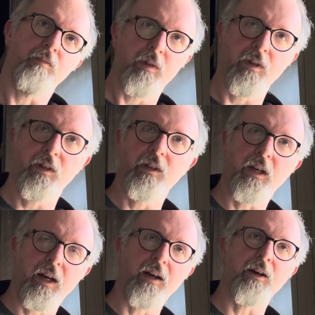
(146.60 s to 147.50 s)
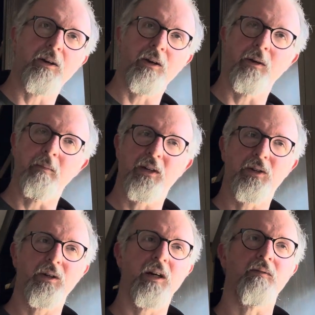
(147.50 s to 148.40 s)
in the air, and make sure
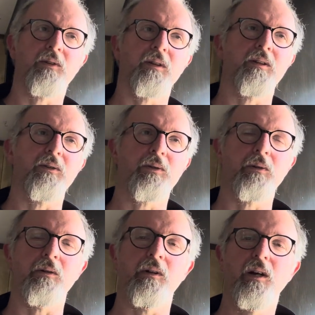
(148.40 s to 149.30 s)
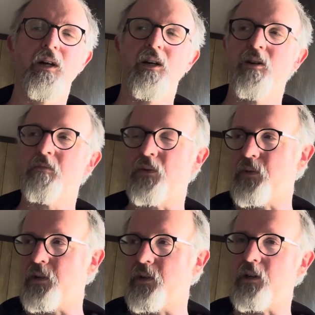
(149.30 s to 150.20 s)
you have good control
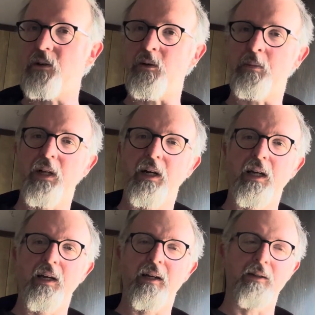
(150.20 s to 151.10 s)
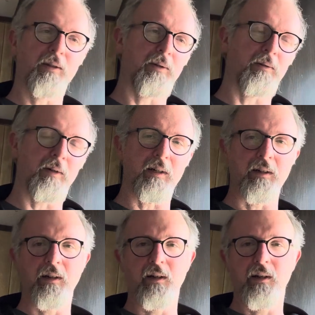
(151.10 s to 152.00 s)
before you go applying it to a
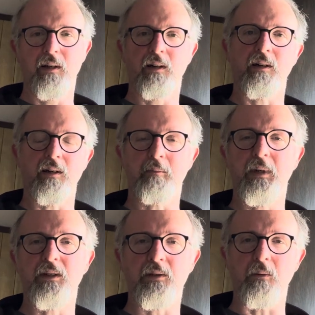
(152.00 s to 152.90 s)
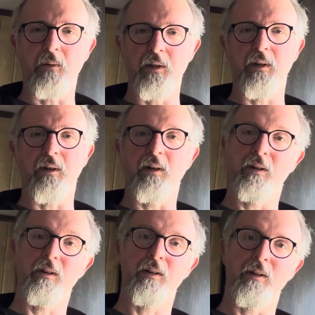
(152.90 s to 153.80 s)
piece of wood,
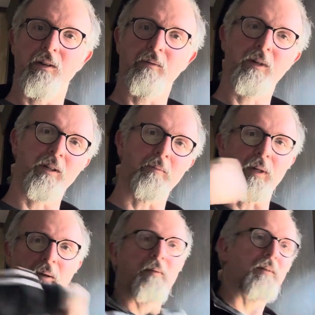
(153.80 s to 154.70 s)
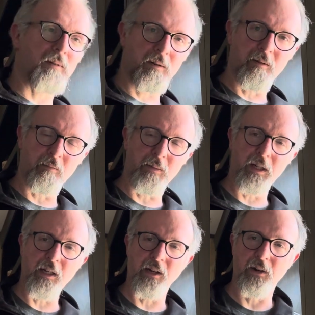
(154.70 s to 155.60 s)
and you wind up like
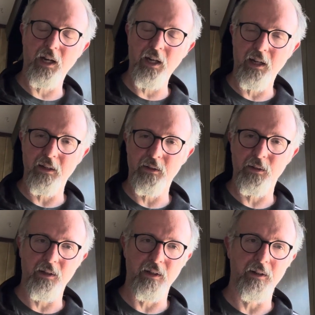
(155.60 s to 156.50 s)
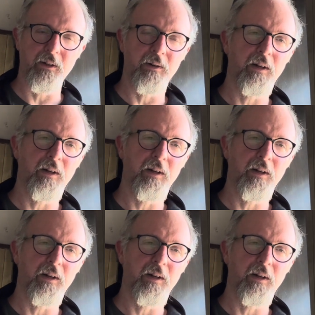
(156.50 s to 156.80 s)
breaking your hand, you know.